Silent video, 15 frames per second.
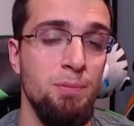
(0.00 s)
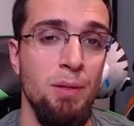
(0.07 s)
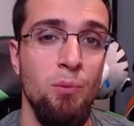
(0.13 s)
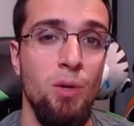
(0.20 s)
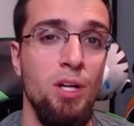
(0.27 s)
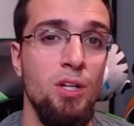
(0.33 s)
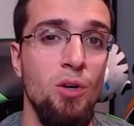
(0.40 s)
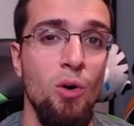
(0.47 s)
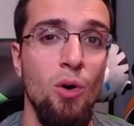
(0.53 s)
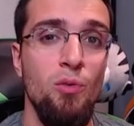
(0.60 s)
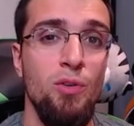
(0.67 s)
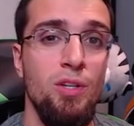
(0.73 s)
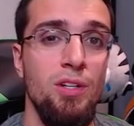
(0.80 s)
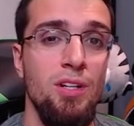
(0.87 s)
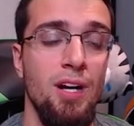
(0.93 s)
But we're gonna go
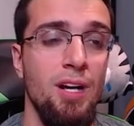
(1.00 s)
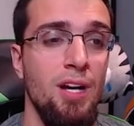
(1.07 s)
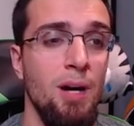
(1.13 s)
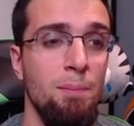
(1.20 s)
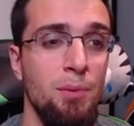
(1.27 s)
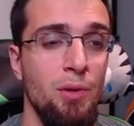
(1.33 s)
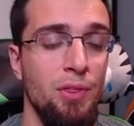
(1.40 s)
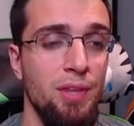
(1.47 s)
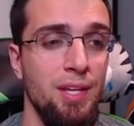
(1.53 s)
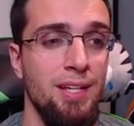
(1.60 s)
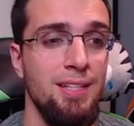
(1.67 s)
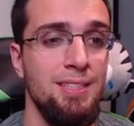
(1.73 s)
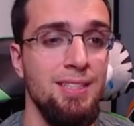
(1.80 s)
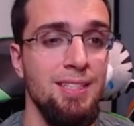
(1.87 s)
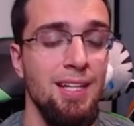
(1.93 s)
over a couple
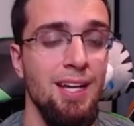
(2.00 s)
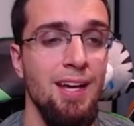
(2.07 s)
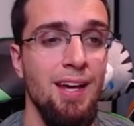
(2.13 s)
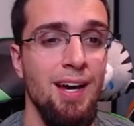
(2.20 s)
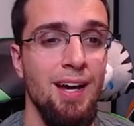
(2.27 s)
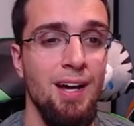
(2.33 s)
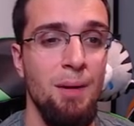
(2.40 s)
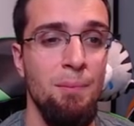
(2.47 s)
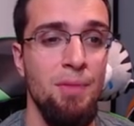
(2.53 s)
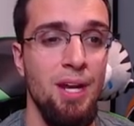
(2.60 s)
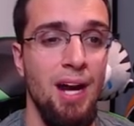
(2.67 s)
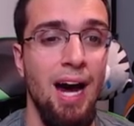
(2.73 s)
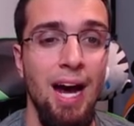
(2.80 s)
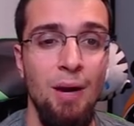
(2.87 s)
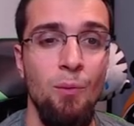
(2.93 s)
things um,
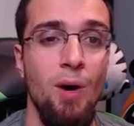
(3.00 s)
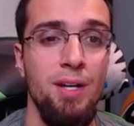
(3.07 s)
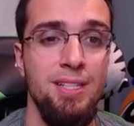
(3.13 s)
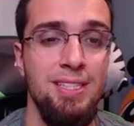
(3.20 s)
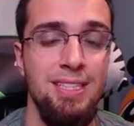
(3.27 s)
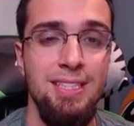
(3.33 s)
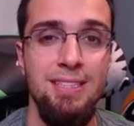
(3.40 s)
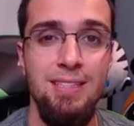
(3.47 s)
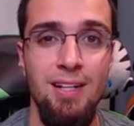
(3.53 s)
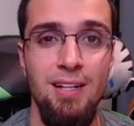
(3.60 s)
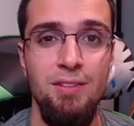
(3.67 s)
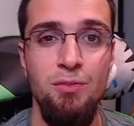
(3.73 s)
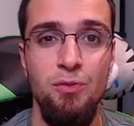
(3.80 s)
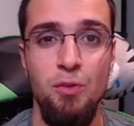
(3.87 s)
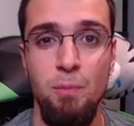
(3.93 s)
that I want to see
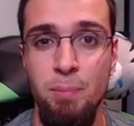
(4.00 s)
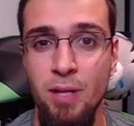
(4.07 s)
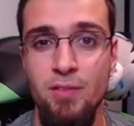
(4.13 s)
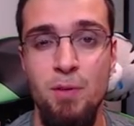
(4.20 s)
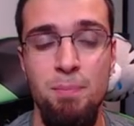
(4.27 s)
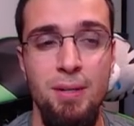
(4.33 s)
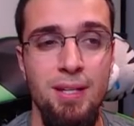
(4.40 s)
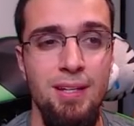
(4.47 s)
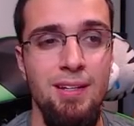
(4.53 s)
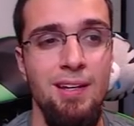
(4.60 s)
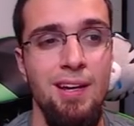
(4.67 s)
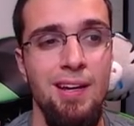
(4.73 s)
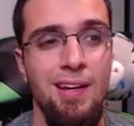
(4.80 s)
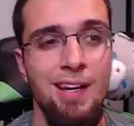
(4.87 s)
done for PvP.